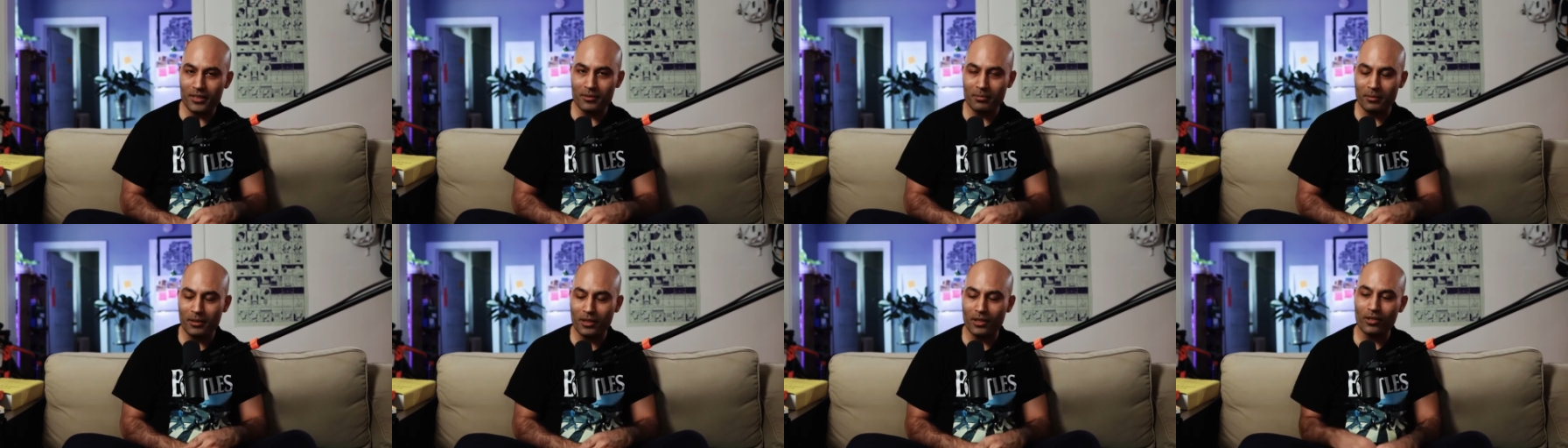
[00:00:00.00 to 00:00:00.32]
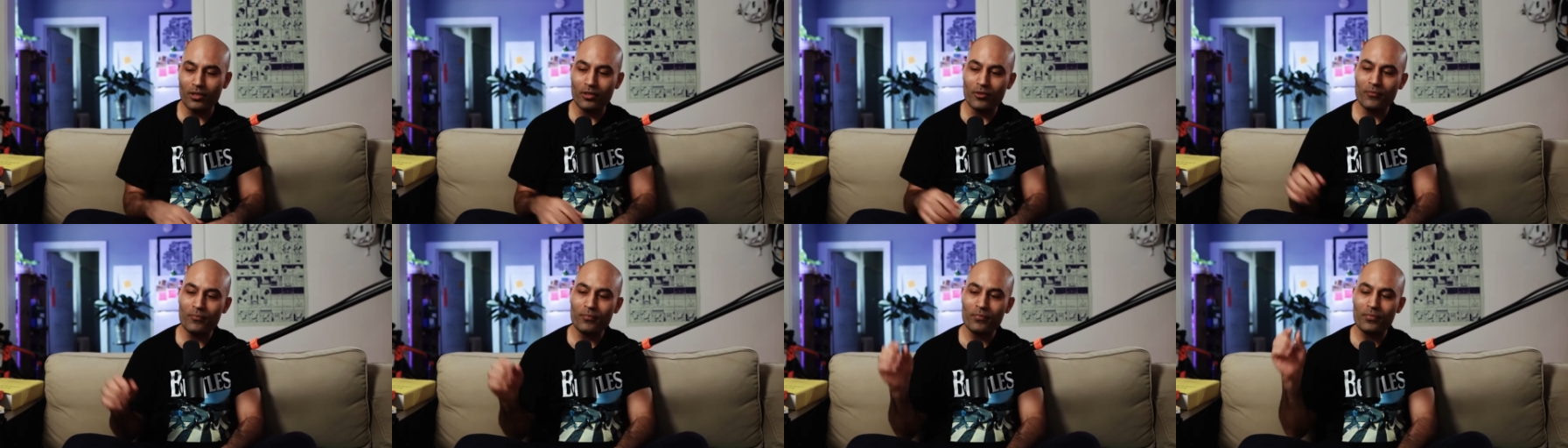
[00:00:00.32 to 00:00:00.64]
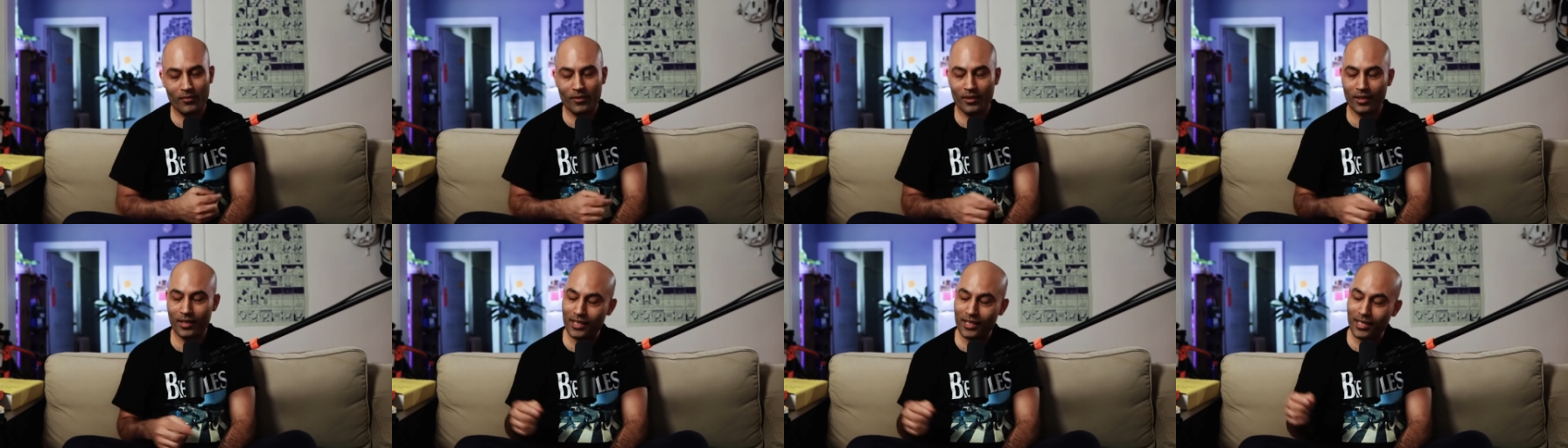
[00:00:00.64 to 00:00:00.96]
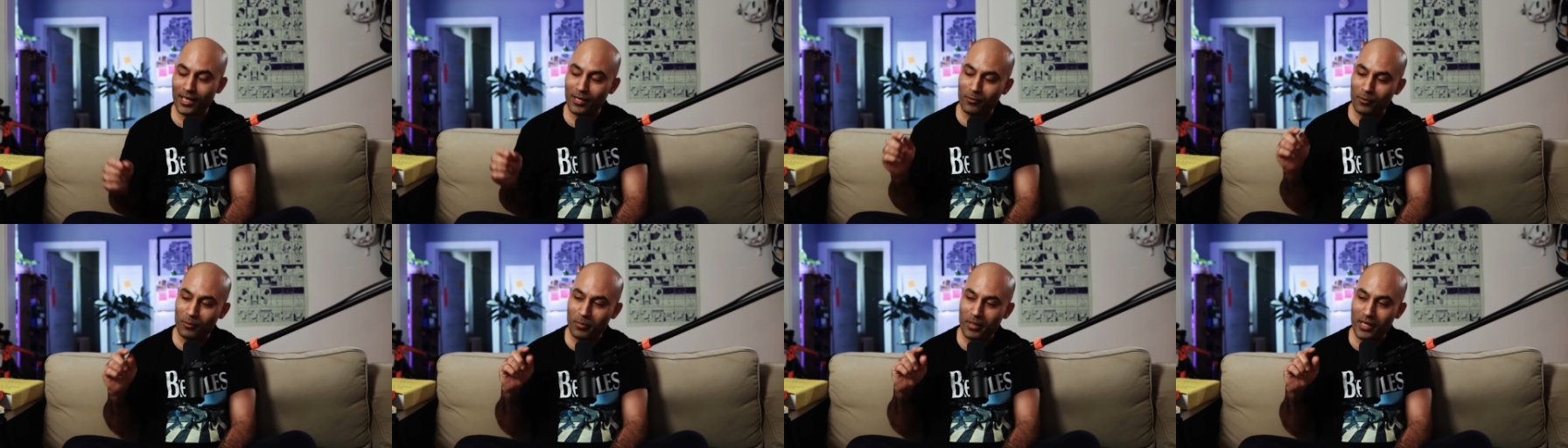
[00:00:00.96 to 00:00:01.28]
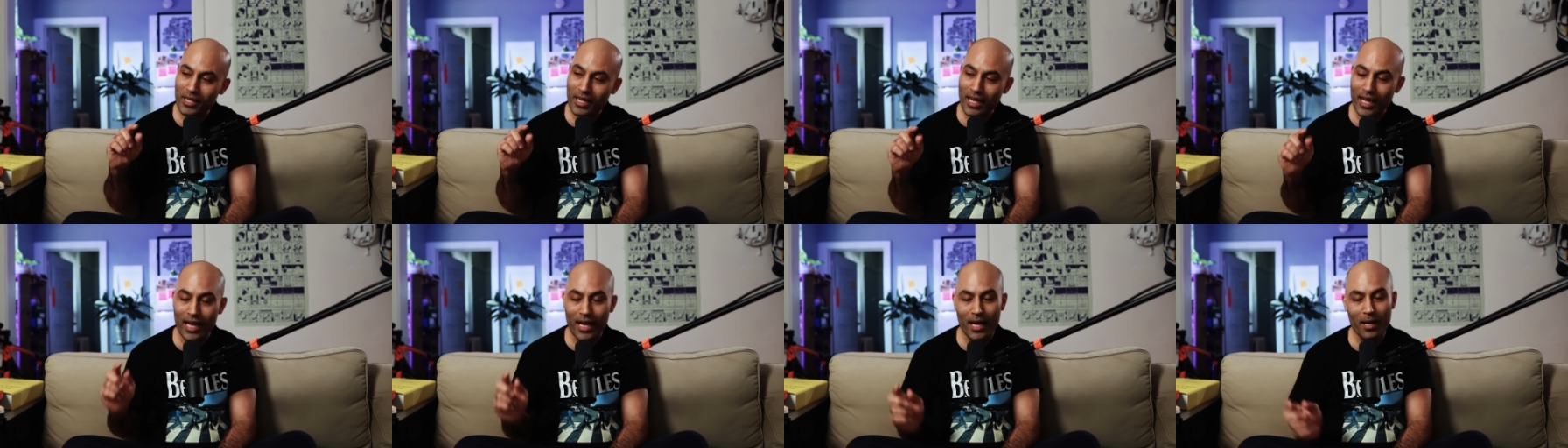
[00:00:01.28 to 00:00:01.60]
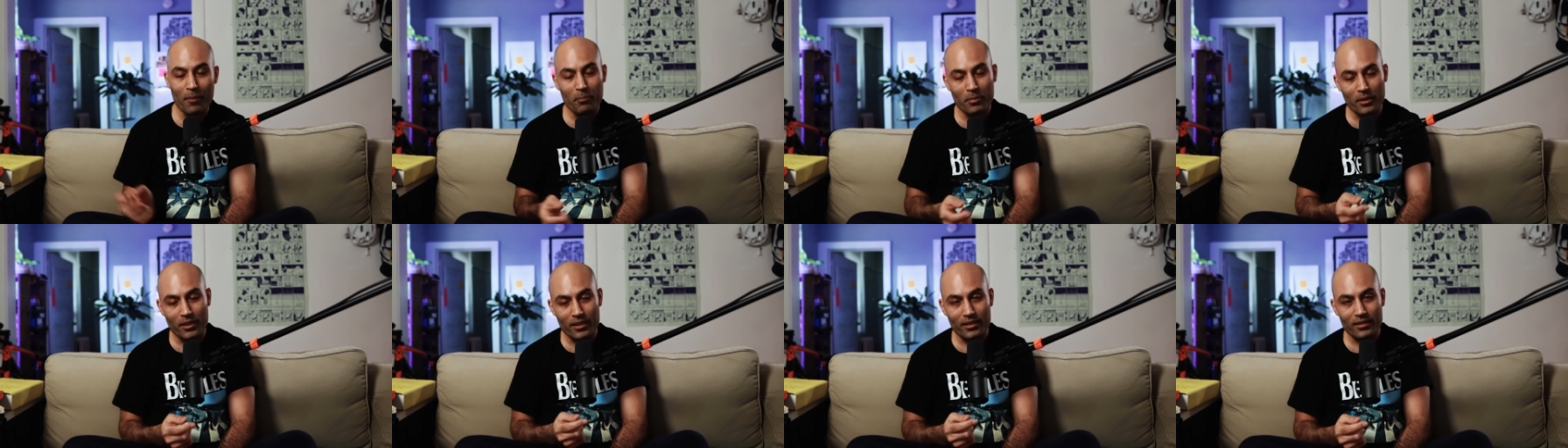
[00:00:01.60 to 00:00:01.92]
below, and I will be
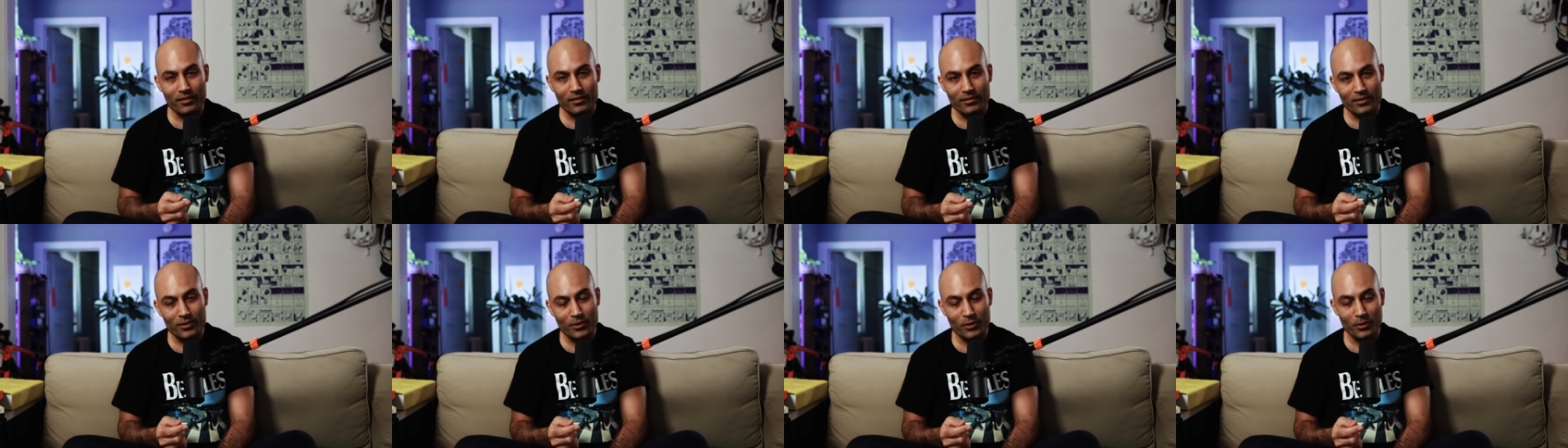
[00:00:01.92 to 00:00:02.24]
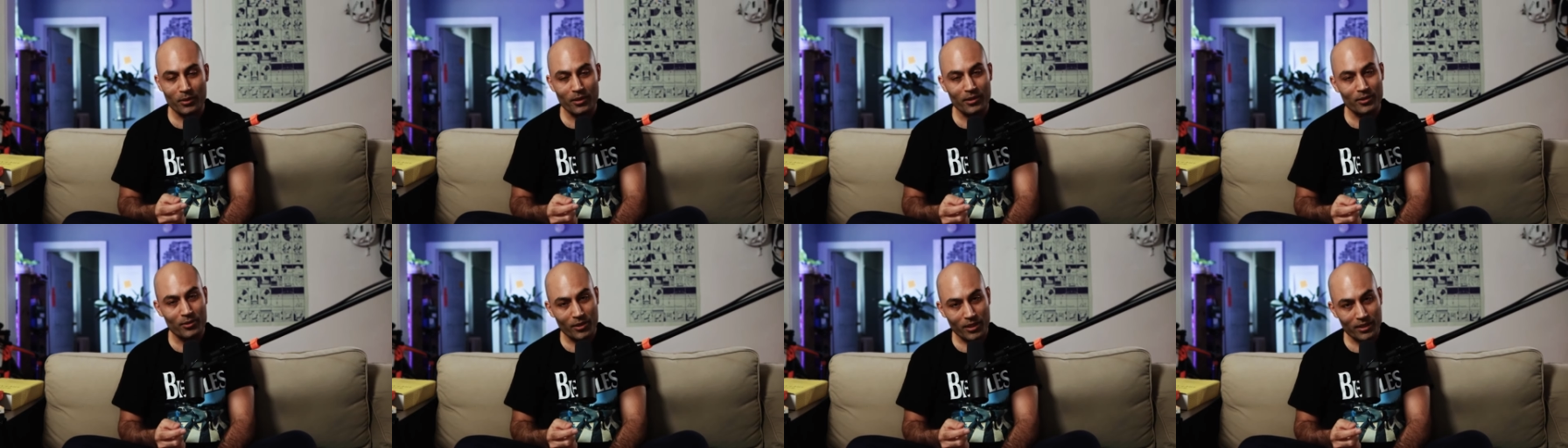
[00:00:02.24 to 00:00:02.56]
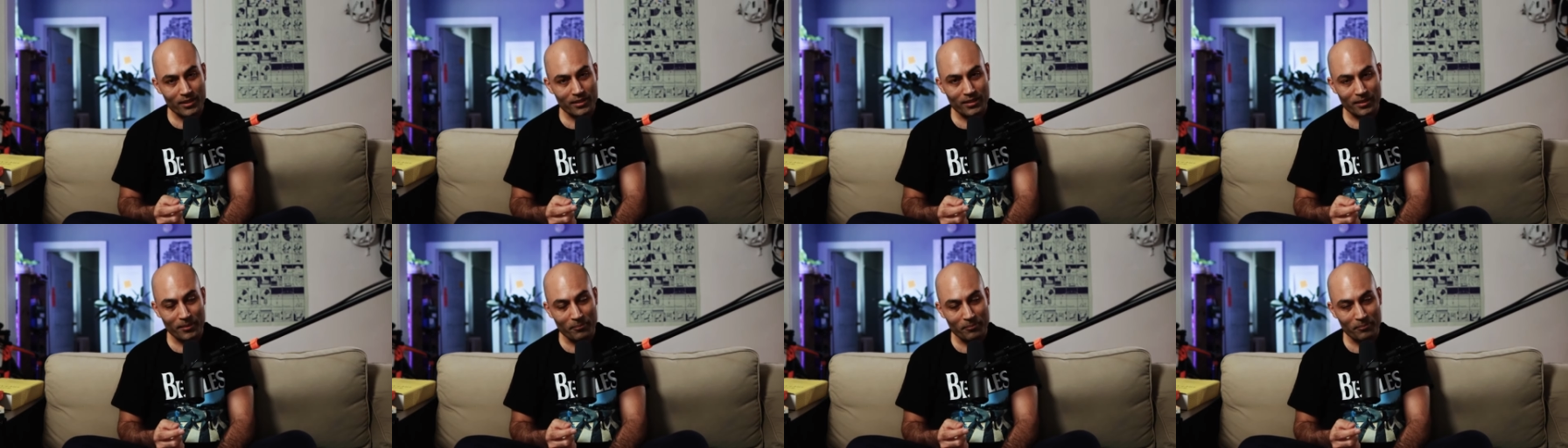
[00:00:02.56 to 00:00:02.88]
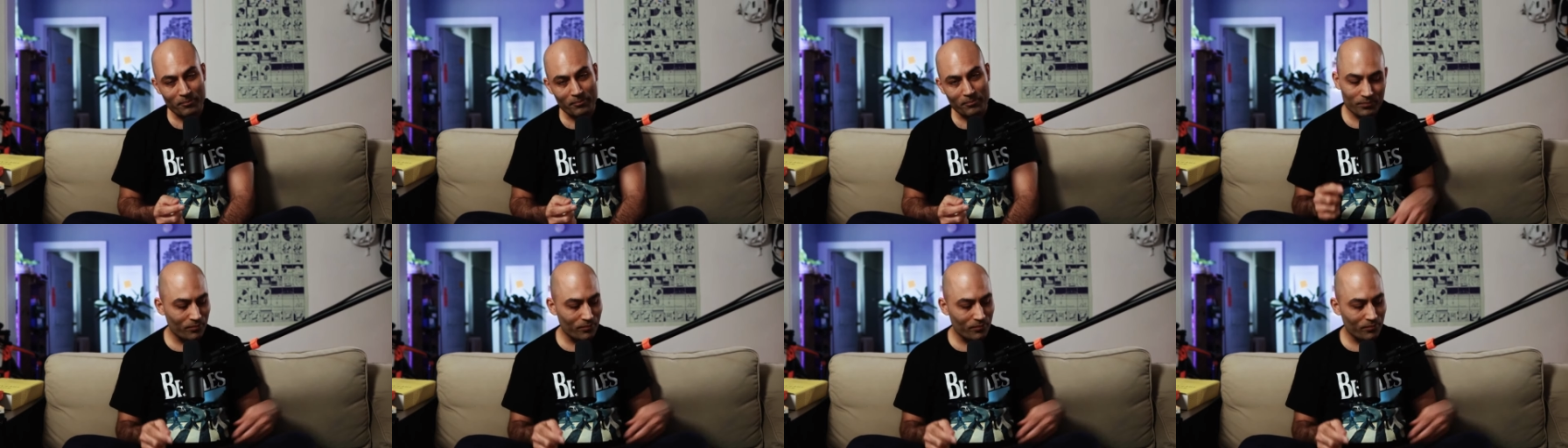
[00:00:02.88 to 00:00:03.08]
happy to address them.